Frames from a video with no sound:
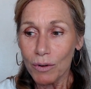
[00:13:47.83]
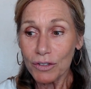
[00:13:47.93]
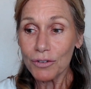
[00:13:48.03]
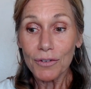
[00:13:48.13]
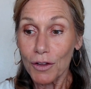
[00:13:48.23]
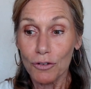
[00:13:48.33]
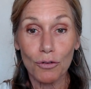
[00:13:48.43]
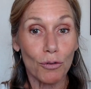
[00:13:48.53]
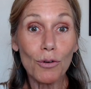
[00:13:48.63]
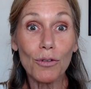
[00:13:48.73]
you're in the
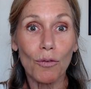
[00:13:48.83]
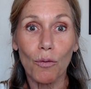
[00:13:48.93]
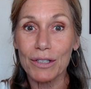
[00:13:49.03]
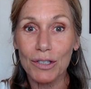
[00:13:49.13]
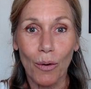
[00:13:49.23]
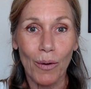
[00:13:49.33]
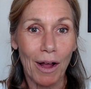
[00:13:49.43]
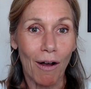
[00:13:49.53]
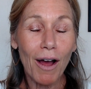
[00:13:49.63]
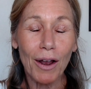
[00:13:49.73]
truth of what's
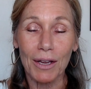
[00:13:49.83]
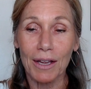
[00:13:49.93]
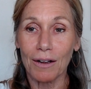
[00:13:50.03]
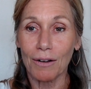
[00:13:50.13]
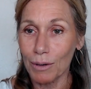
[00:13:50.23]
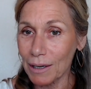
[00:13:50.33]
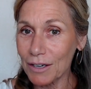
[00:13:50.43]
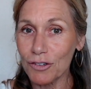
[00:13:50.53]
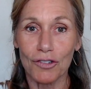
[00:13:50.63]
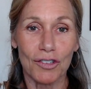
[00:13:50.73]
going on in a
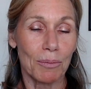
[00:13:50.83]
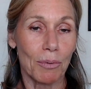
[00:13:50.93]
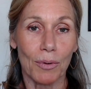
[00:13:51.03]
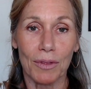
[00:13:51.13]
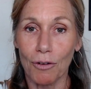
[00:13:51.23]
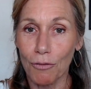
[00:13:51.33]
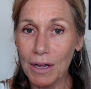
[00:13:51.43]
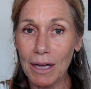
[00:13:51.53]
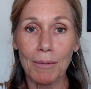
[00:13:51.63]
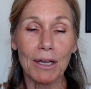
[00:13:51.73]
relationship or within your
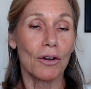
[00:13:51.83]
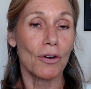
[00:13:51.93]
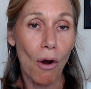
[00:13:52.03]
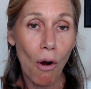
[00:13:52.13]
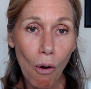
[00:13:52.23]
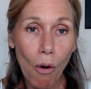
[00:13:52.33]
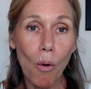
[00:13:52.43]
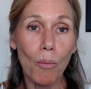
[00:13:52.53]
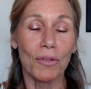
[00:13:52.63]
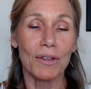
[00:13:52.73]
family or your
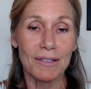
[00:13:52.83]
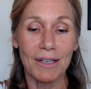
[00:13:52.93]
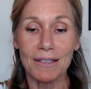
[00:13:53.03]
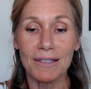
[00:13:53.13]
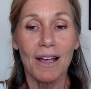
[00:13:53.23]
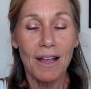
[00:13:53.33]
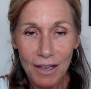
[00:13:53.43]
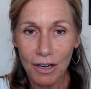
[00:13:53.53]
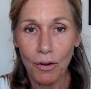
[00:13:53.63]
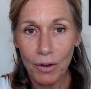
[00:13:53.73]
home or these things,
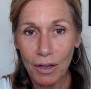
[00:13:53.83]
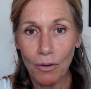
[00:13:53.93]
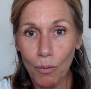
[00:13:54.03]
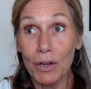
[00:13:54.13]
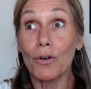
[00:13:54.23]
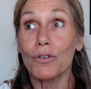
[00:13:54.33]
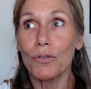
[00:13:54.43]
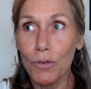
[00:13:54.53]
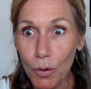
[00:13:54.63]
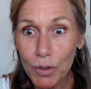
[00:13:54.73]
what you're
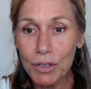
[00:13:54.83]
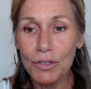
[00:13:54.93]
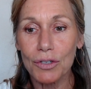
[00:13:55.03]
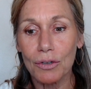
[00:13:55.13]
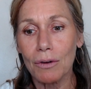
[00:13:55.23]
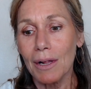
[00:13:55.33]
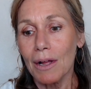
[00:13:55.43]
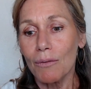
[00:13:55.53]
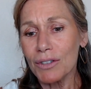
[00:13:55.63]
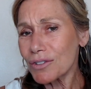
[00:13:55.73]
devoted to,
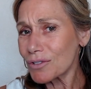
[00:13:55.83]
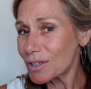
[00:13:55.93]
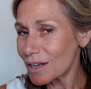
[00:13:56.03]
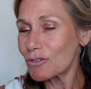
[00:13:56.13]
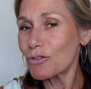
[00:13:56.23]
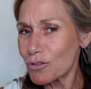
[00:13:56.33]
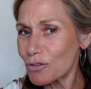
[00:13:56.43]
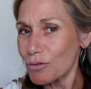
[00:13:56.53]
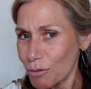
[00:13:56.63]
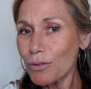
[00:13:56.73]
once you can get
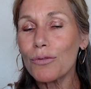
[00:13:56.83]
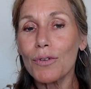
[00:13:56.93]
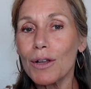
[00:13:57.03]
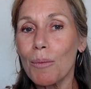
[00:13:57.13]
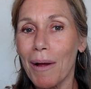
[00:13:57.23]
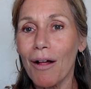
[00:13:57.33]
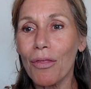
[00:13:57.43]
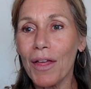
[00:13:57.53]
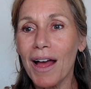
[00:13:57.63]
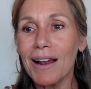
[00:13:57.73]
truthful
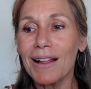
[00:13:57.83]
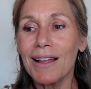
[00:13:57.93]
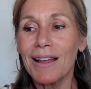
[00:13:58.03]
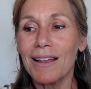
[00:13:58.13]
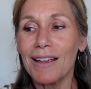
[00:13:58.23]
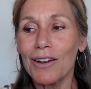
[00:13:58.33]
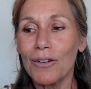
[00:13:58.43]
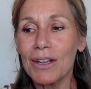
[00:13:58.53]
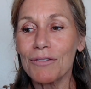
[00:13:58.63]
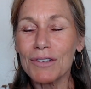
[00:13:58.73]
about that,
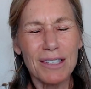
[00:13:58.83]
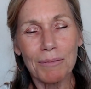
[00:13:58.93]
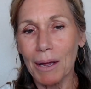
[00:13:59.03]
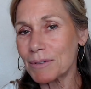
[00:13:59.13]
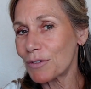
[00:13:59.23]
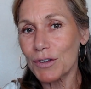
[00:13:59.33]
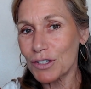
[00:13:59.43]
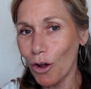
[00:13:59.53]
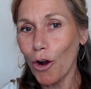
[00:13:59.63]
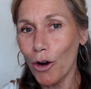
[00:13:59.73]
even sometimes if
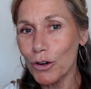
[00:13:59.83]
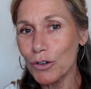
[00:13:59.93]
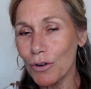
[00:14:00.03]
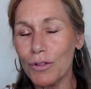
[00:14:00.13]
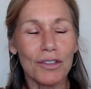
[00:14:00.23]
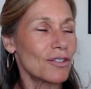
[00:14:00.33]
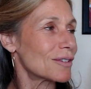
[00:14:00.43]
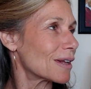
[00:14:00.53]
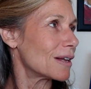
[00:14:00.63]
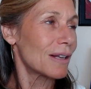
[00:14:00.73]
it's a hard truth, it
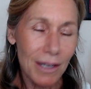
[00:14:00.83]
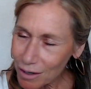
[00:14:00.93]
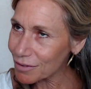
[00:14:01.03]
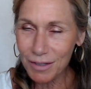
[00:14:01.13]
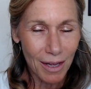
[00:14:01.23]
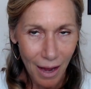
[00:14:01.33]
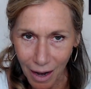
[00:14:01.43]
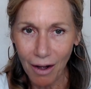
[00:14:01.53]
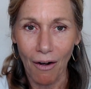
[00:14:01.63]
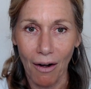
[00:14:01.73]
just clears the
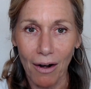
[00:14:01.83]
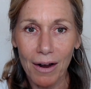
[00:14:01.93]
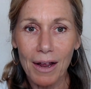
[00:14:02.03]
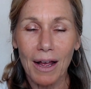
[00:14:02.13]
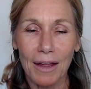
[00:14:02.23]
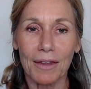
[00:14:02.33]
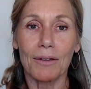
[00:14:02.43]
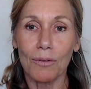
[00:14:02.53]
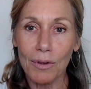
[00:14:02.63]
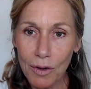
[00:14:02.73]
air, and
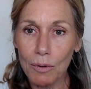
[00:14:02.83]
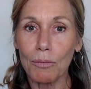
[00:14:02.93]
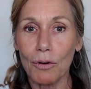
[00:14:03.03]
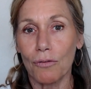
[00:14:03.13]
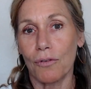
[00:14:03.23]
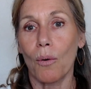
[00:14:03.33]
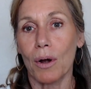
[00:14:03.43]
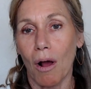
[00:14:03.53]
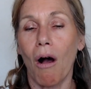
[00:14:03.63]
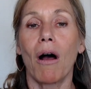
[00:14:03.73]
then you can move
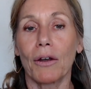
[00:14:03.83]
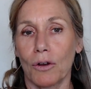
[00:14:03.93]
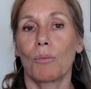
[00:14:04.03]
forward on your